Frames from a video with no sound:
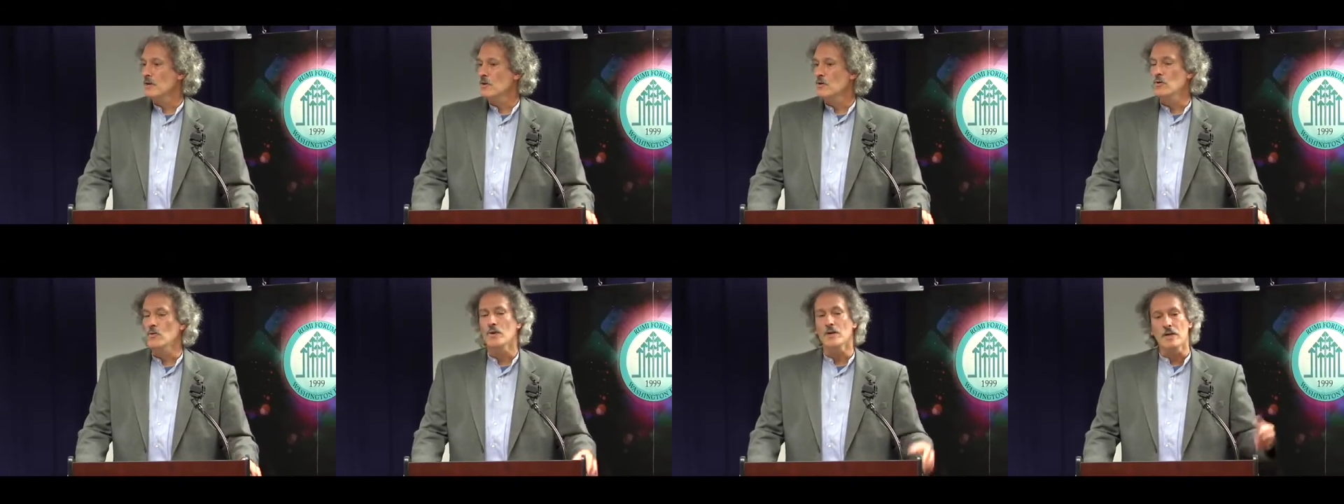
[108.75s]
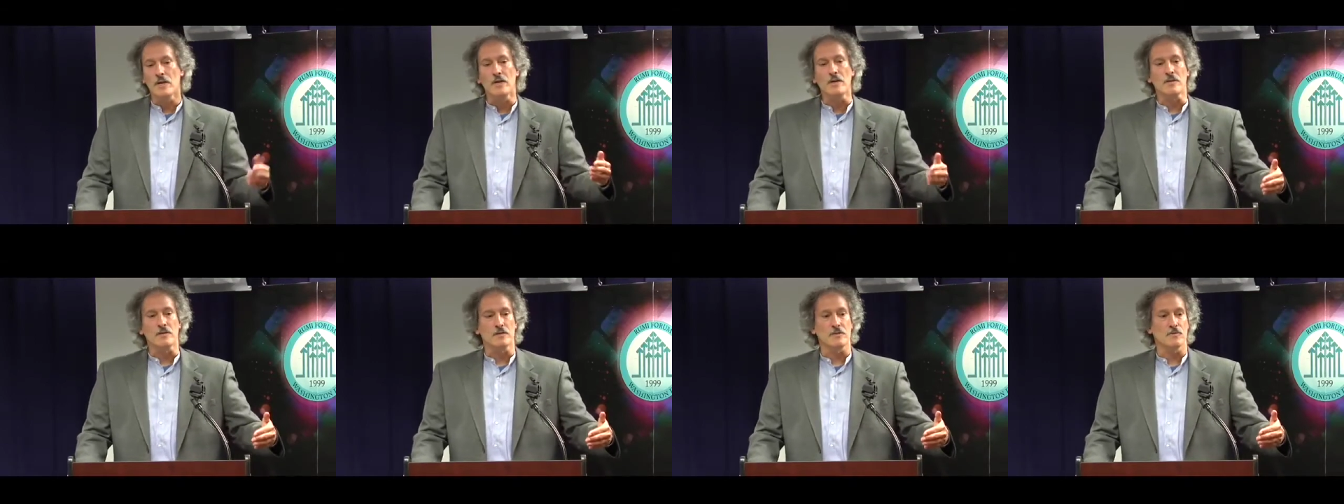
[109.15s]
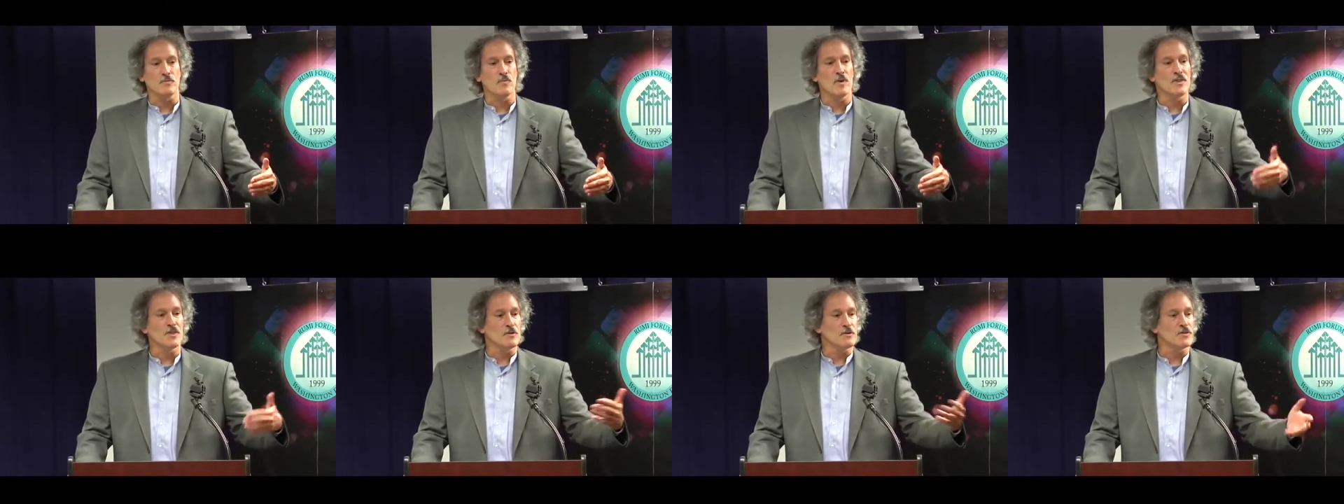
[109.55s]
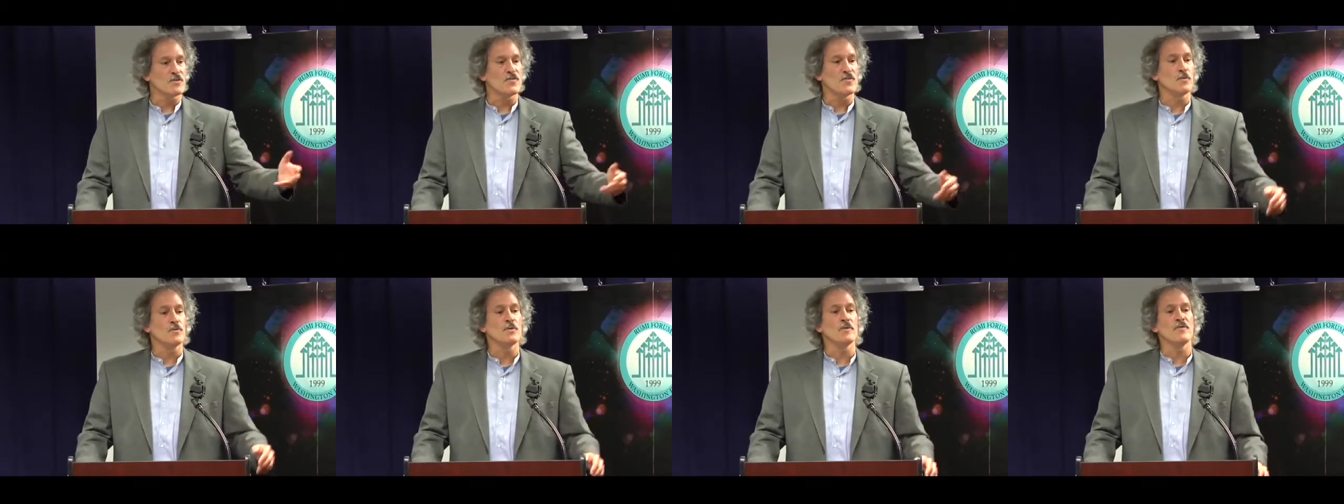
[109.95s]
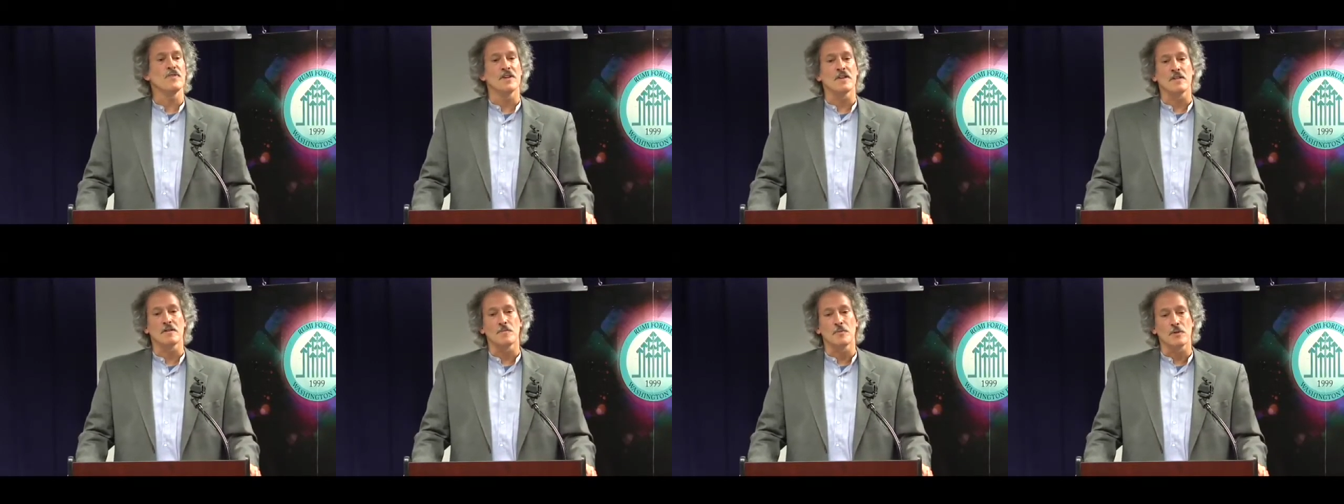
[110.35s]
who eat when there's food
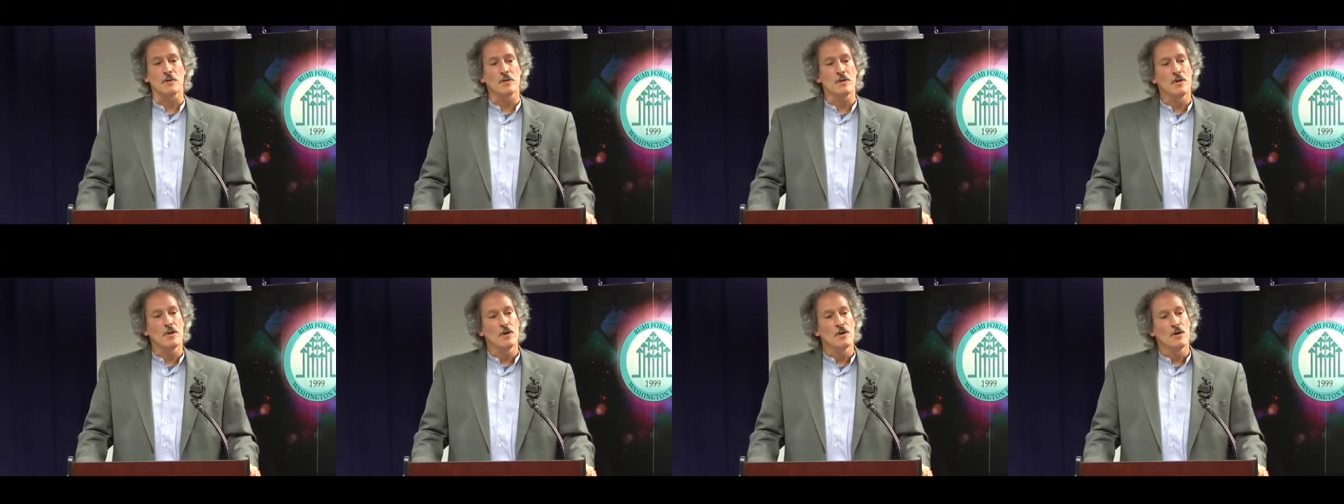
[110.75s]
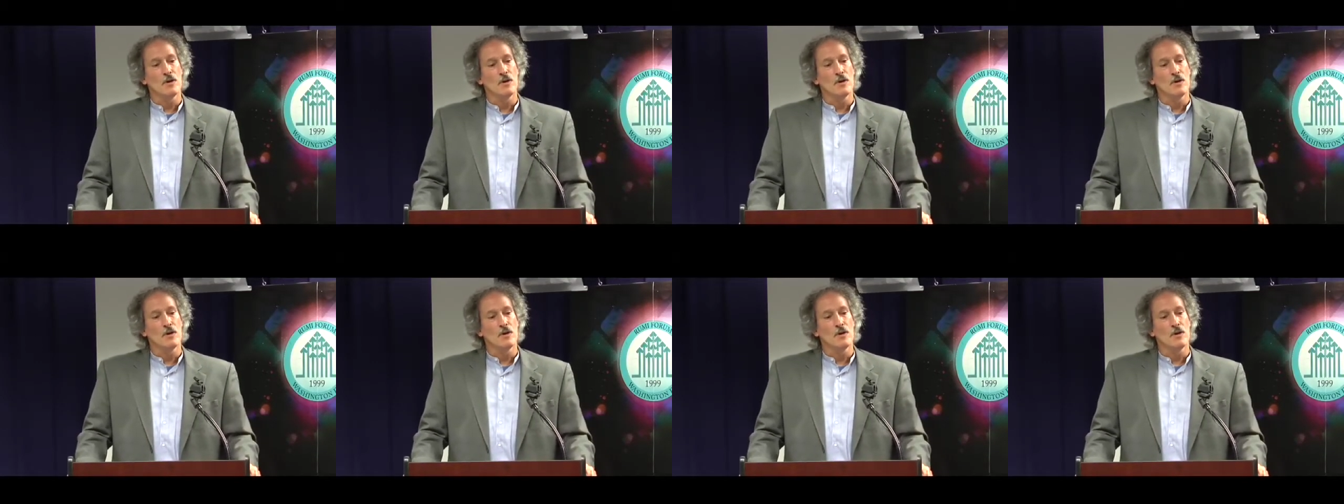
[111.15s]
available,